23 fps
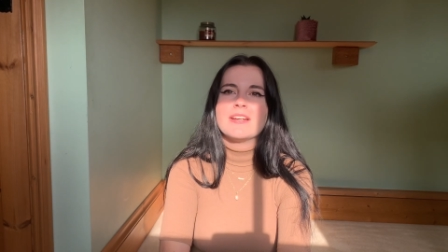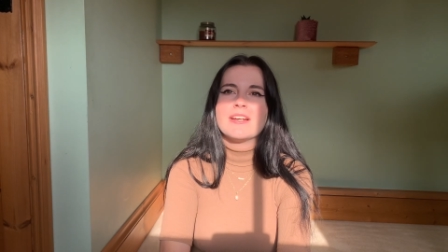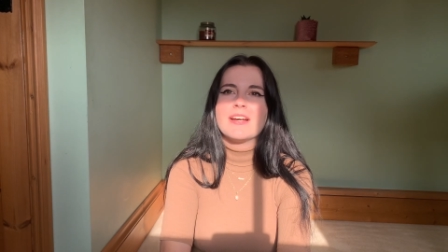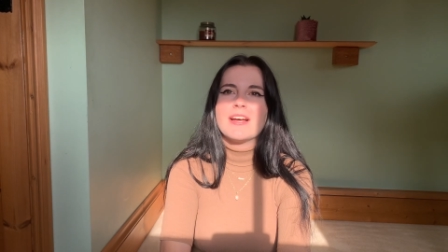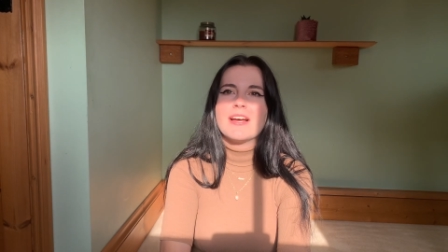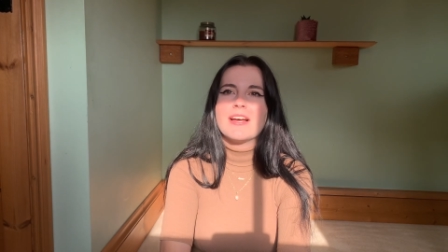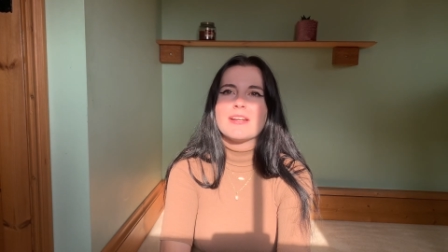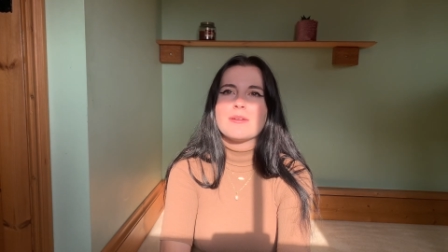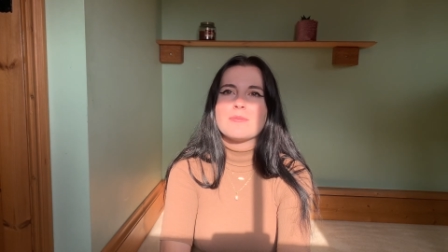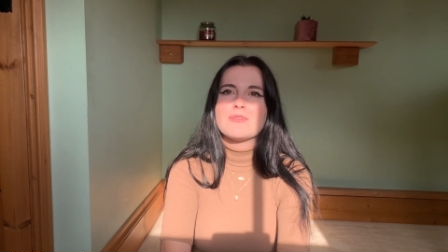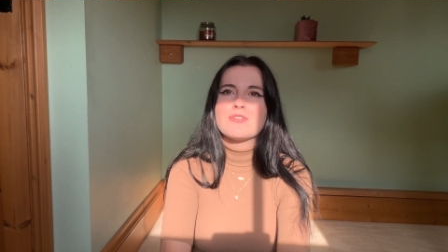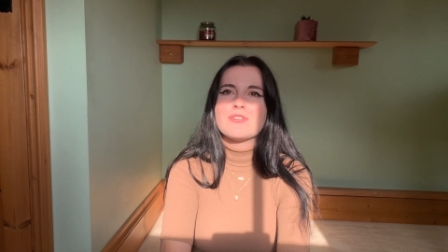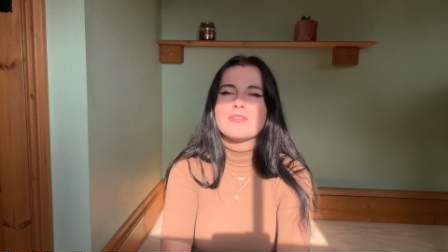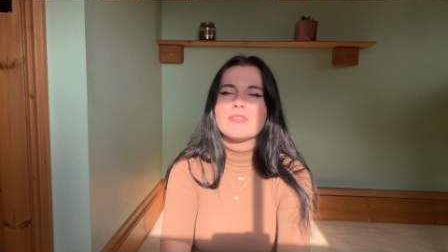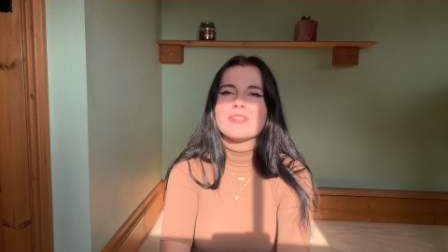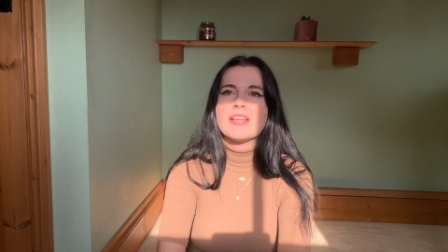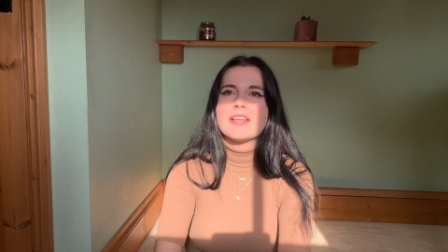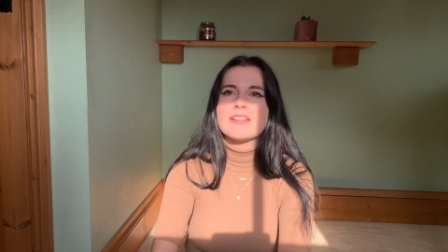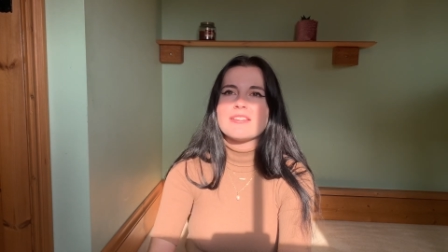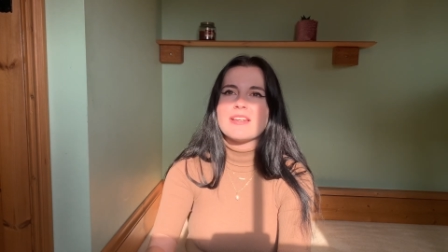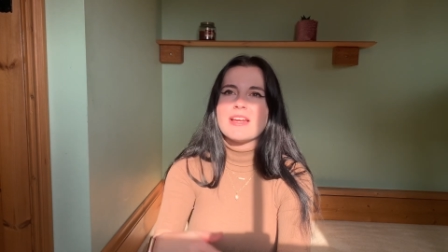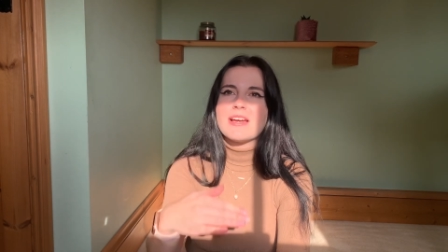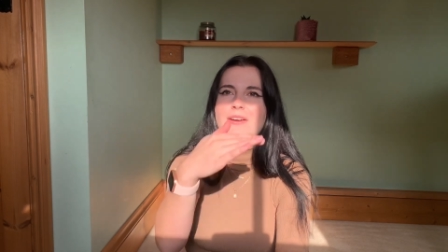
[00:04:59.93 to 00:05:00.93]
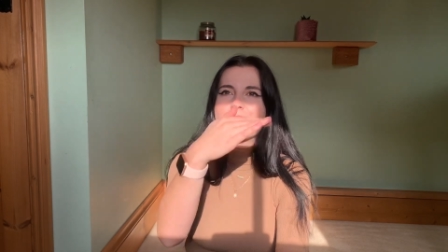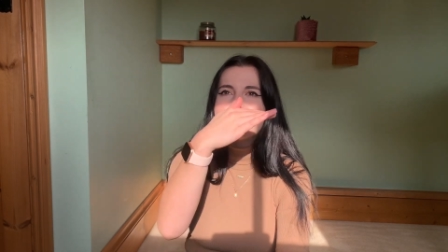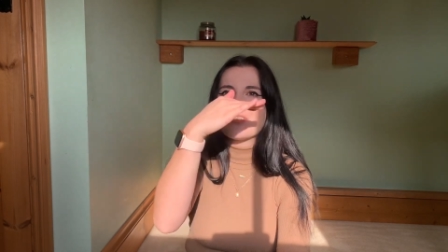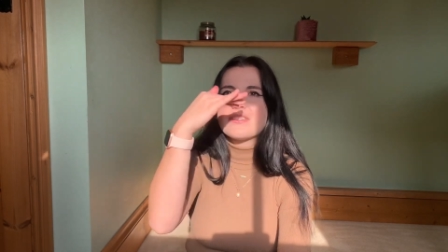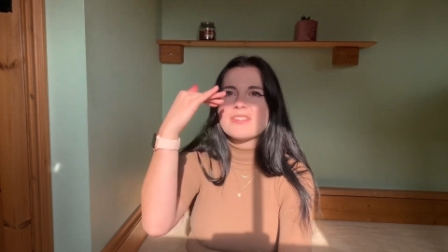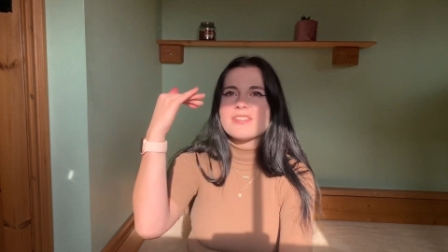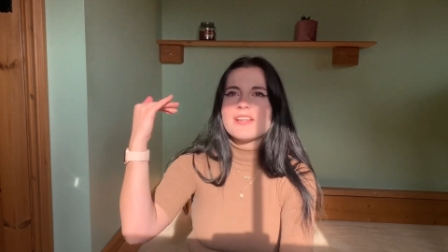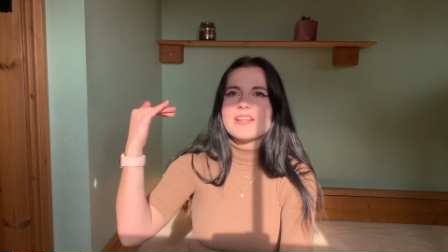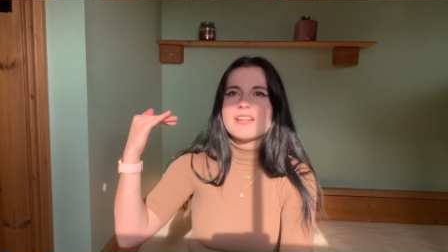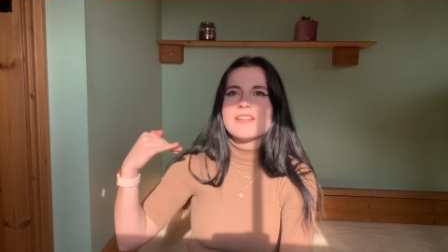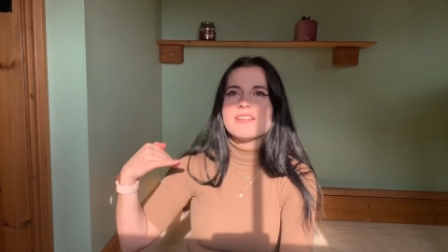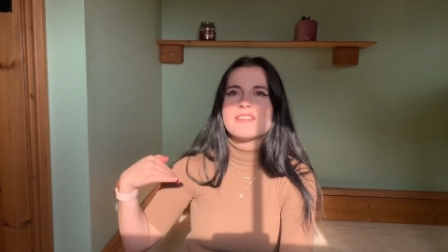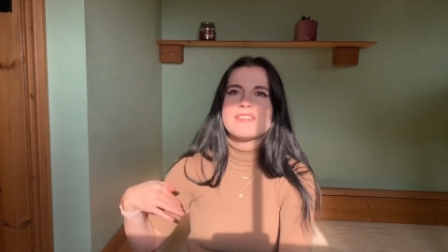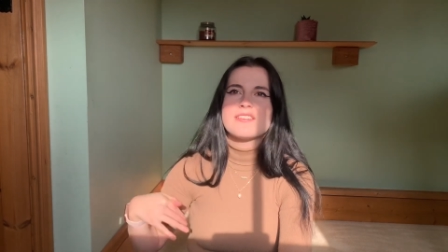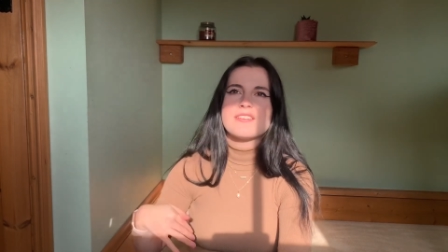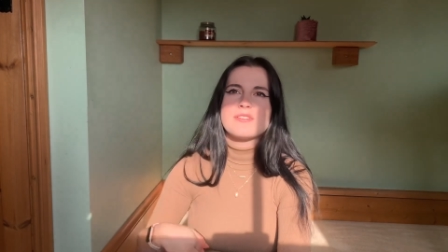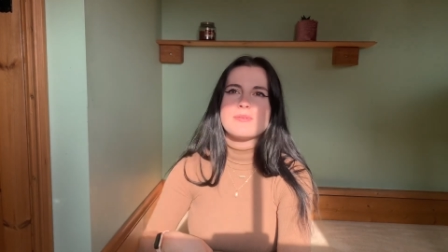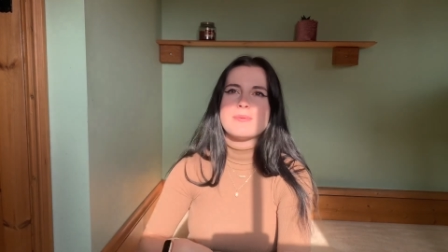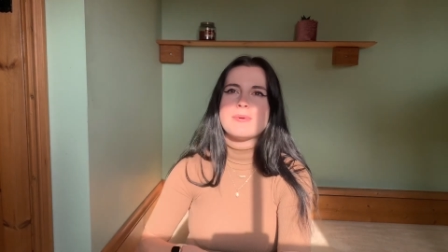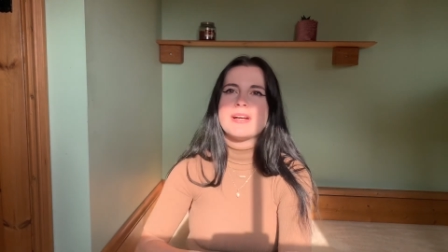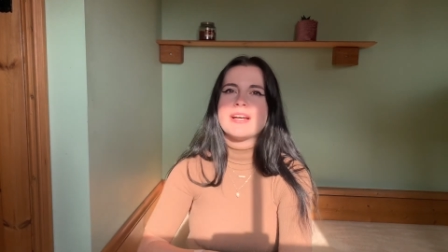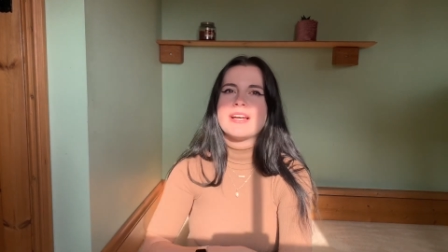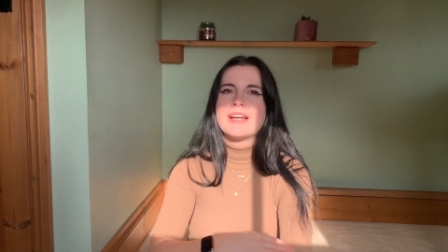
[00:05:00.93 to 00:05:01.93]
and I'm sure there's now just like a
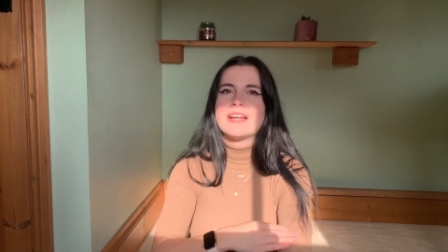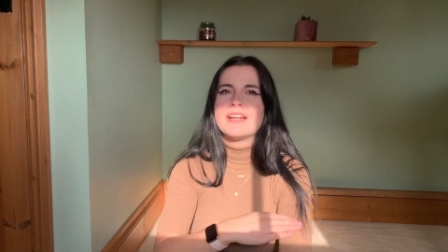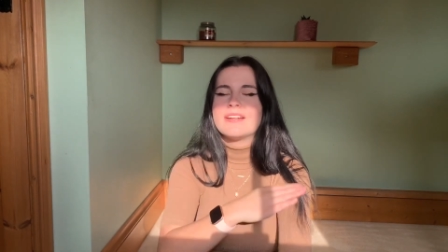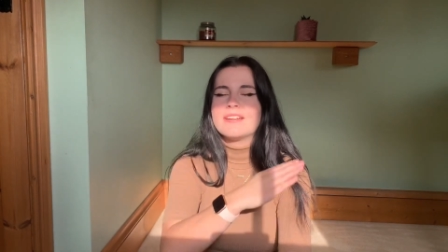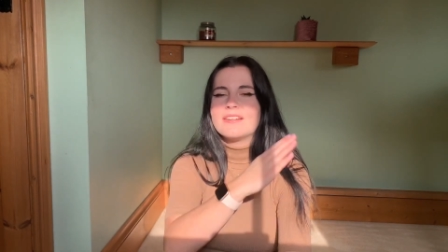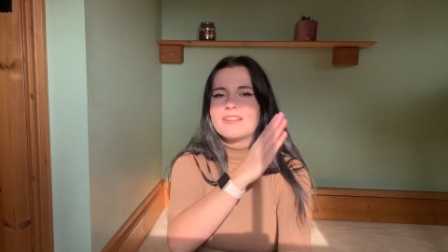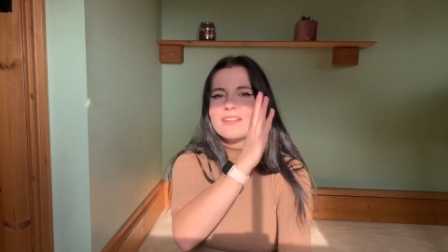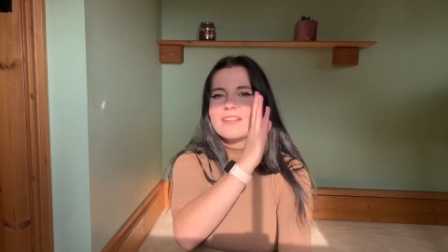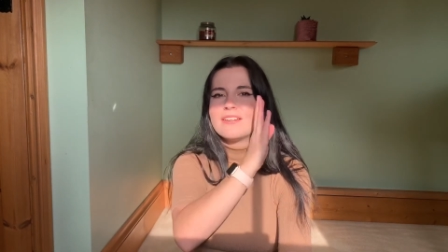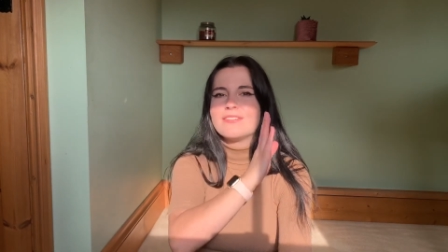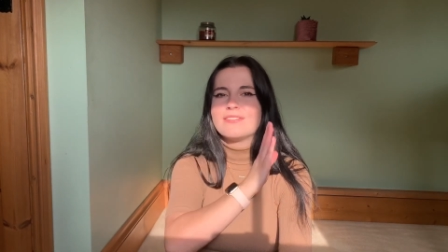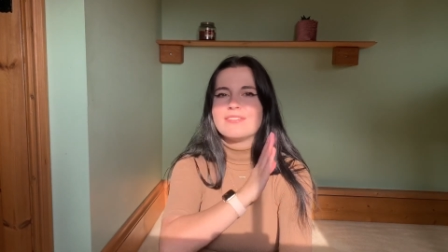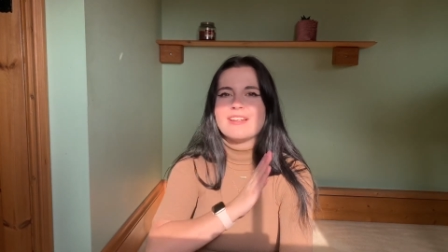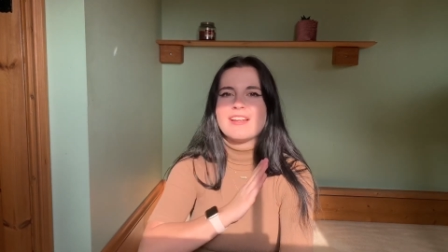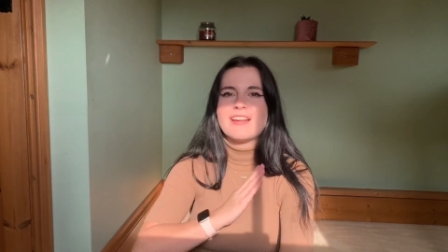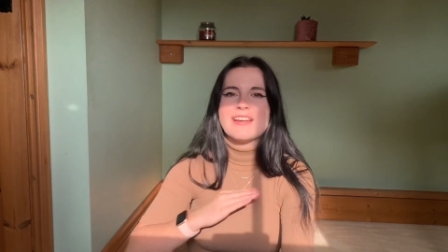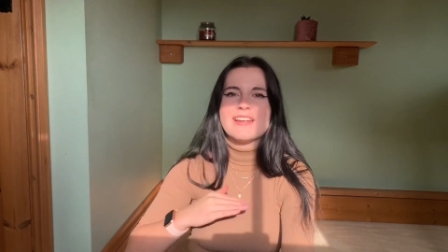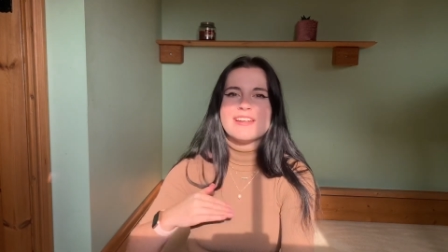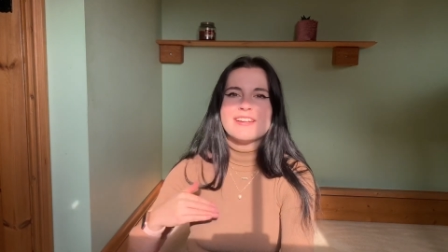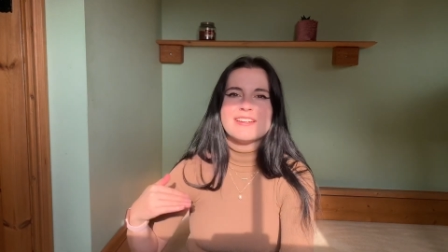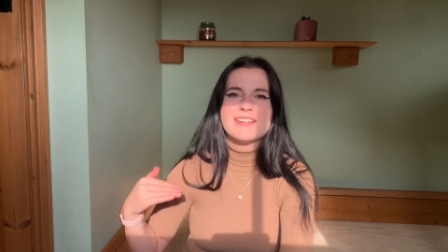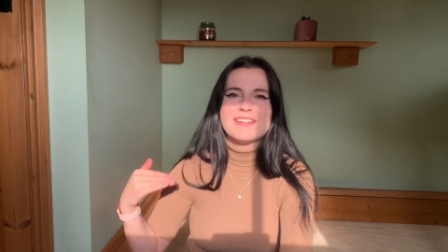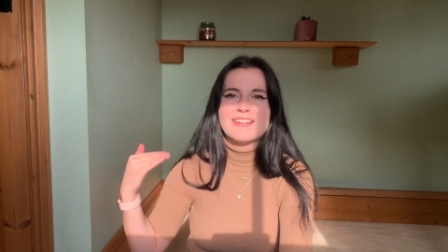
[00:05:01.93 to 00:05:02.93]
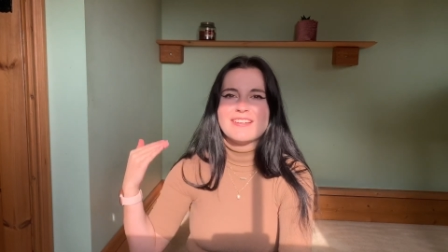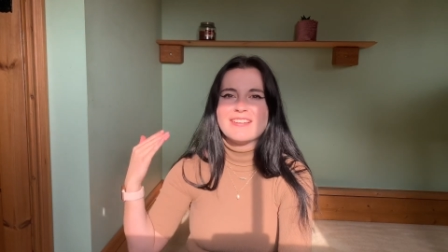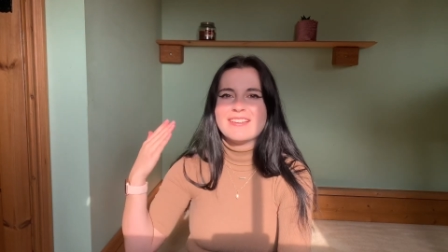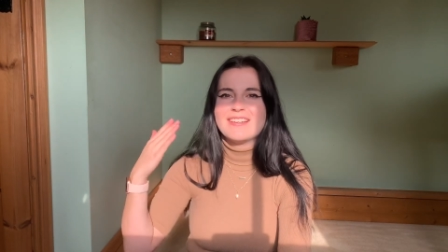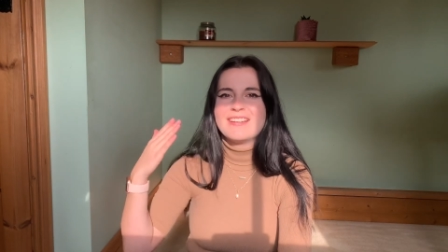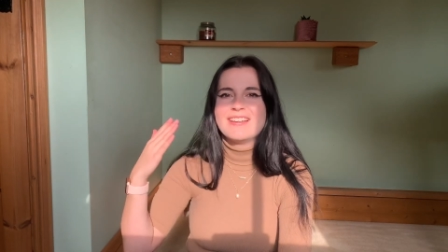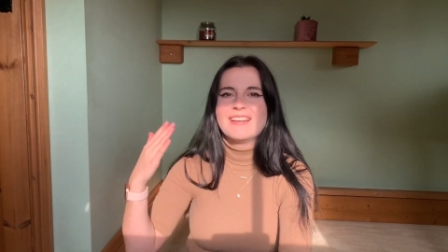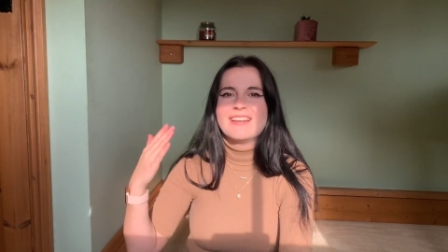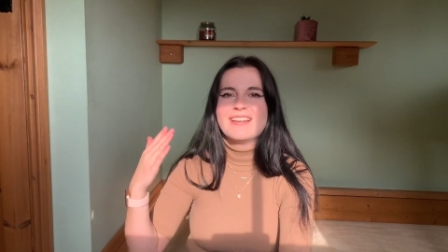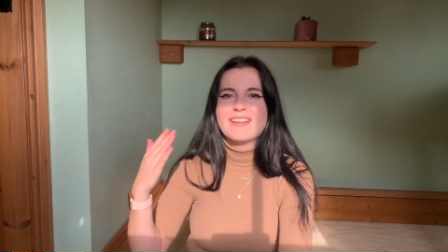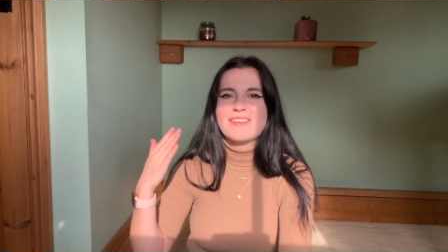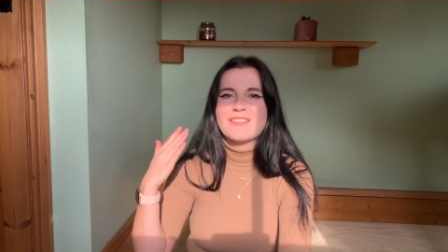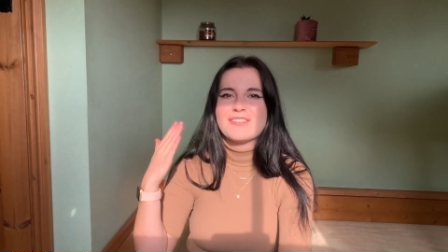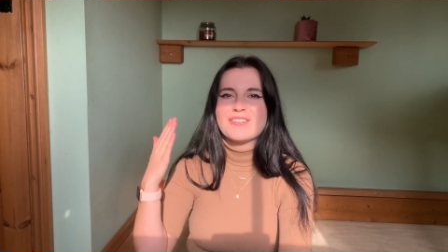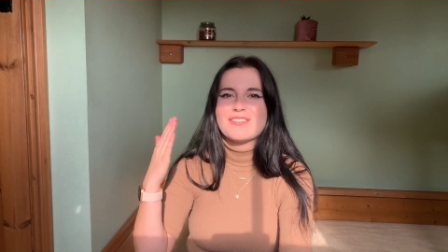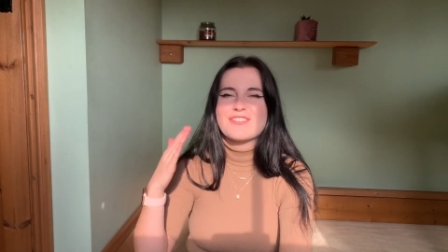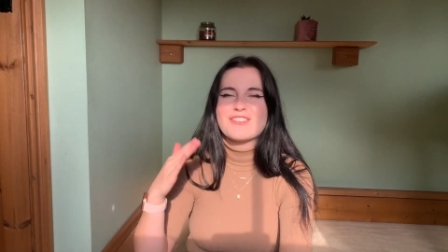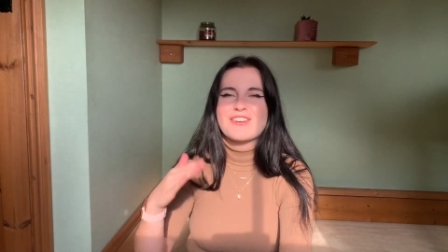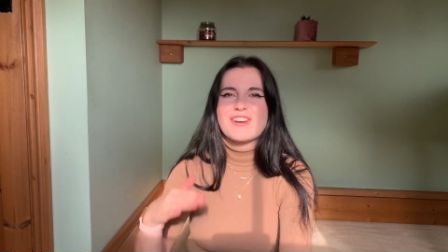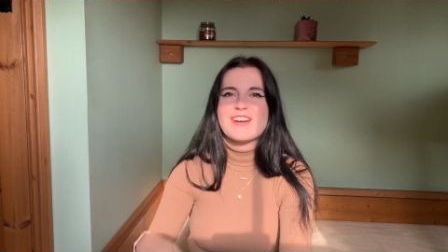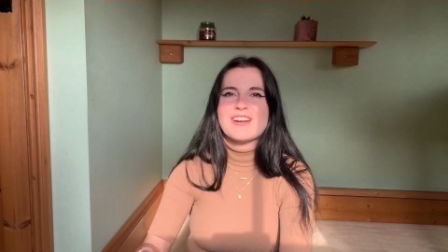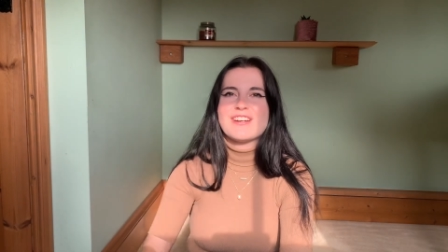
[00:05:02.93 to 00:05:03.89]
square of light. I'm going to try